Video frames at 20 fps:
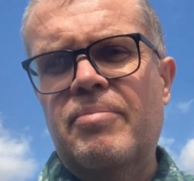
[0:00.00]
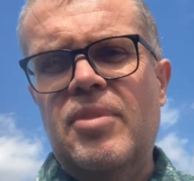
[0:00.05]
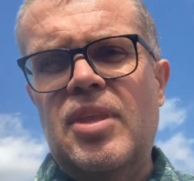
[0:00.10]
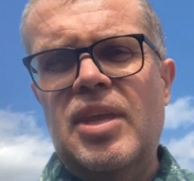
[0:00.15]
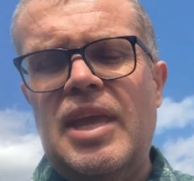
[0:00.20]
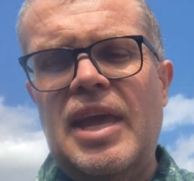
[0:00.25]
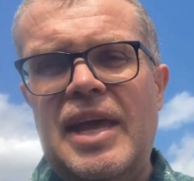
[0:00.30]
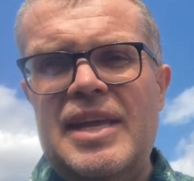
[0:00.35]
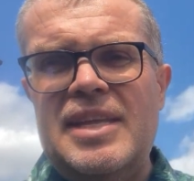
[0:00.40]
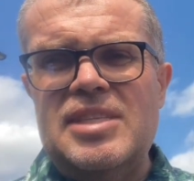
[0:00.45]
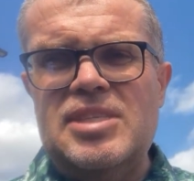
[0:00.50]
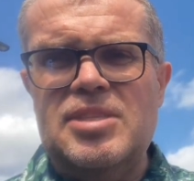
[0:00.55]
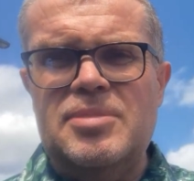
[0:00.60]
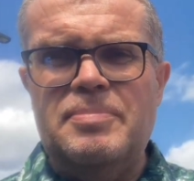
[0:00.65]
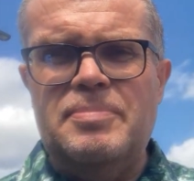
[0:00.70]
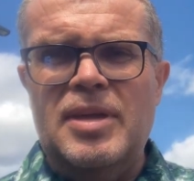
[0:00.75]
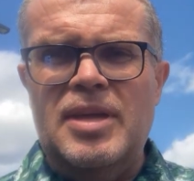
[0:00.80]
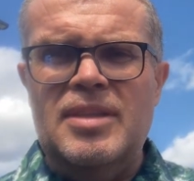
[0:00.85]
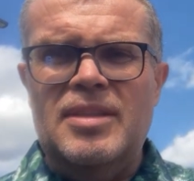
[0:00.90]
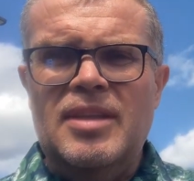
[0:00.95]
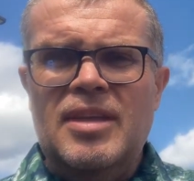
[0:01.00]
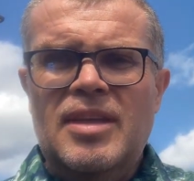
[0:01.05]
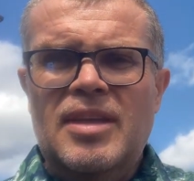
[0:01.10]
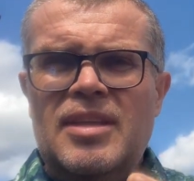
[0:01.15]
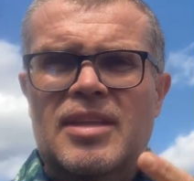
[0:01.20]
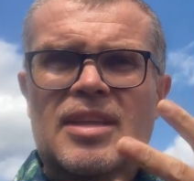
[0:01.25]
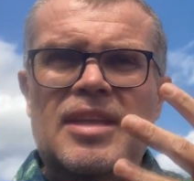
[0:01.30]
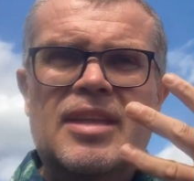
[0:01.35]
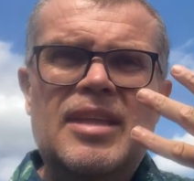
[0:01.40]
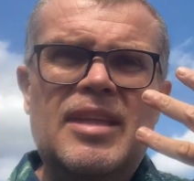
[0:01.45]
the gates, but
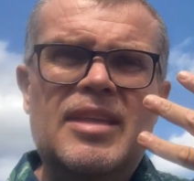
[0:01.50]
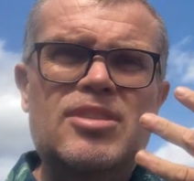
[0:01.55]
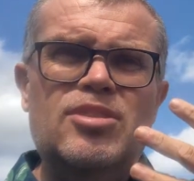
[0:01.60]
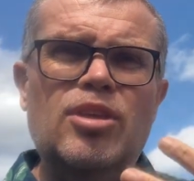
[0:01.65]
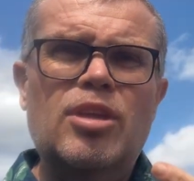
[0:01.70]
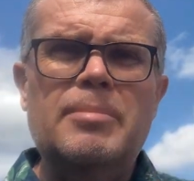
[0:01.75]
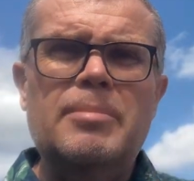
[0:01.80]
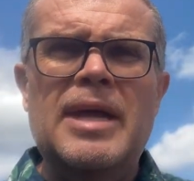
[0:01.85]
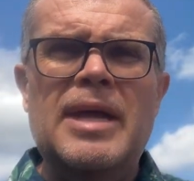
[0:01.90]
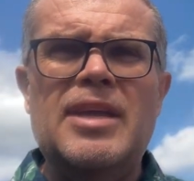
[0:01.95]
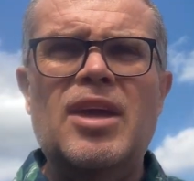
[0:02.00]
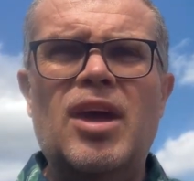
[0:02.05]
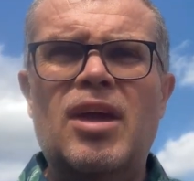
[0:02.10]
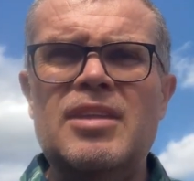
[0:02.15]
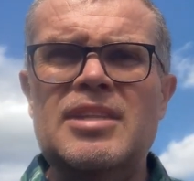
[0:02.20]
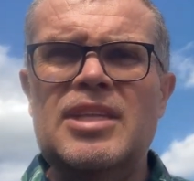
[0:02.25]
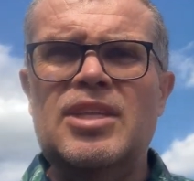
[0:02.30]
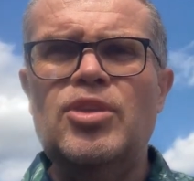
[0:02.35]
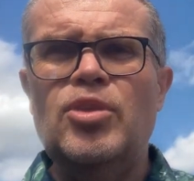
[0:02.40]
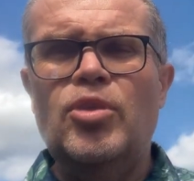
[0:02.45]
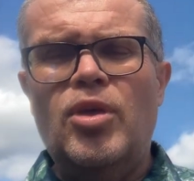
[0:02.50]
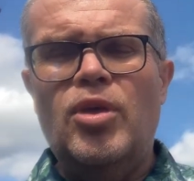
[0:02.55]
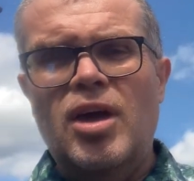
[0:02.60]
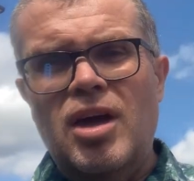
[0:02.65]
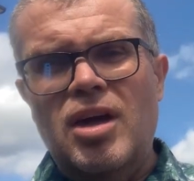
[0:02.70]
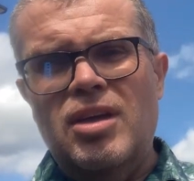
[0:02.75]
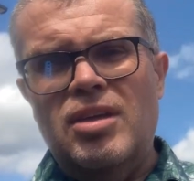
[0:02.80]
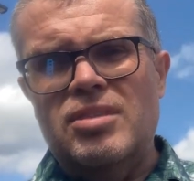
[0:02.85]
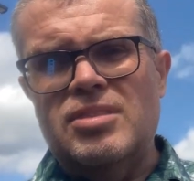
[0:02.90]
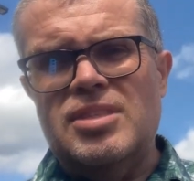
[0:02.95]
it's talking about guarding your
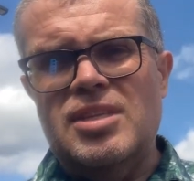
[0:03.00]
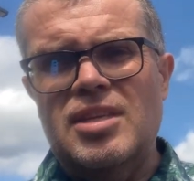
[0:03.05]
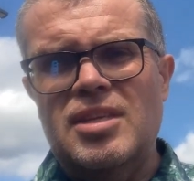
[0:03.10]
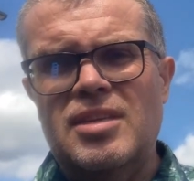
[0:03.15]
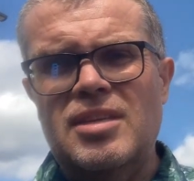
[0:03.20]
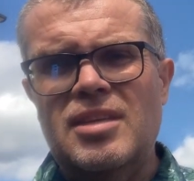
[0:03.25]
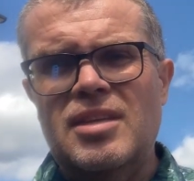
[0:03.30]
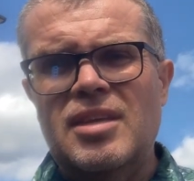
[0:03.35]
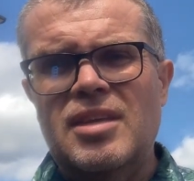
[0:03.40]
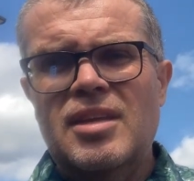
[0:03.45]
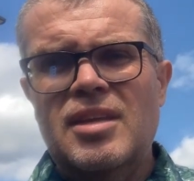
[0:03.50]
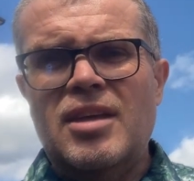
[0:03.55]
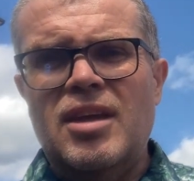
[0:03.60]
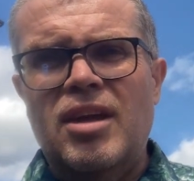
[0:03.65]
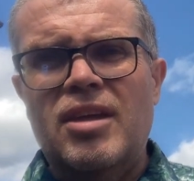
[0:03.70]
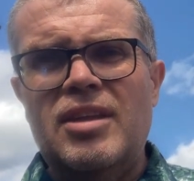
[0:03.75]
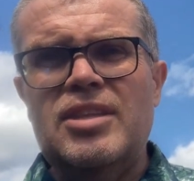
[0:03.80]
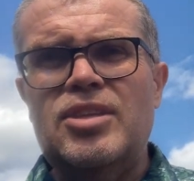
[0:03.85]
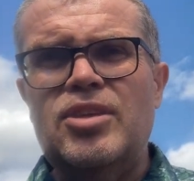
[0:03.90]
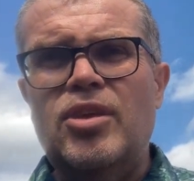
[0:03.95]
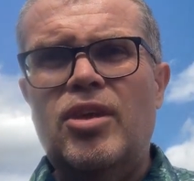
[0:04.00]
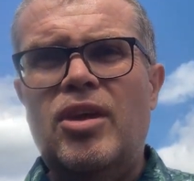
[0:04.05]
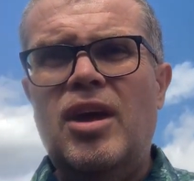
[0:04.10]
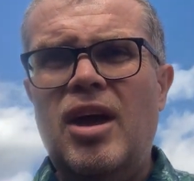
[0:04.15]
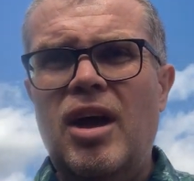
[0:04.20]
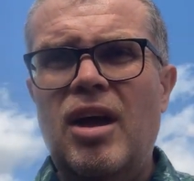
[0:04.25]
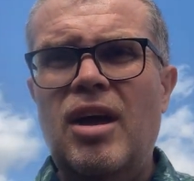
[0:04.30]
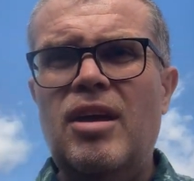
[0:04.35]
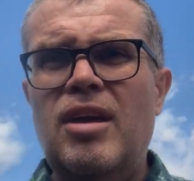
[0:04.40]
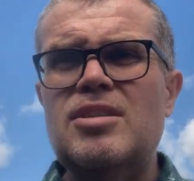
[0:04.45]
heart, guarding your
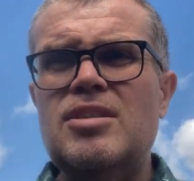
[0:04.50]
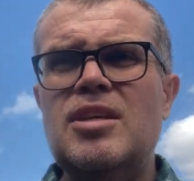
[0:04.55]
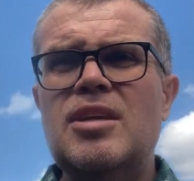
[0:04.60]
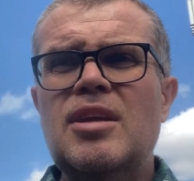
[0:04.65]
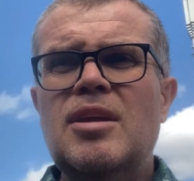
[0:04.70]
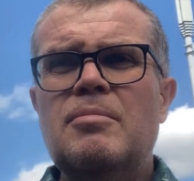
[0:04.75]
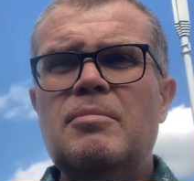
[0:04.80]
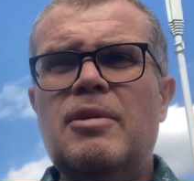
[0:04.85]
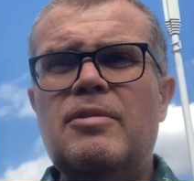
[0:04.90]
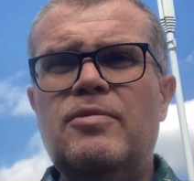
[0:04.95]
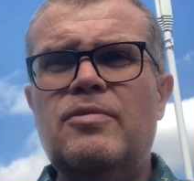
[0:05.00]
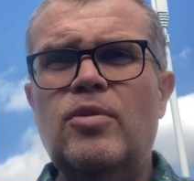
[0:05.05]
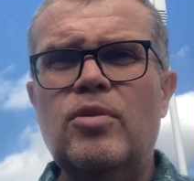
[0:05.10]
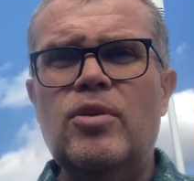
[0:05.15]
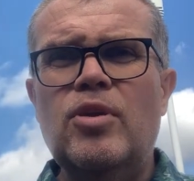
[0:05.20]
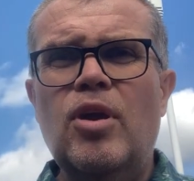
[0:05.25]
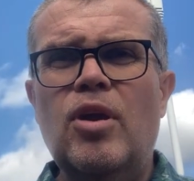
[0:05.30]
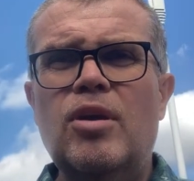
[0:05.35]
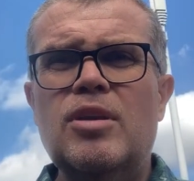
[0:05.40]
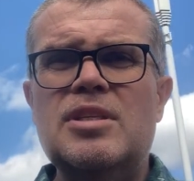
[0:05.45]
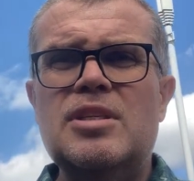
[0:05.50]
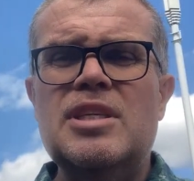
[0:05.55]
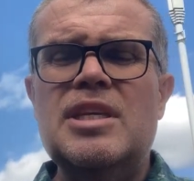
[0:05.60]
heart before God.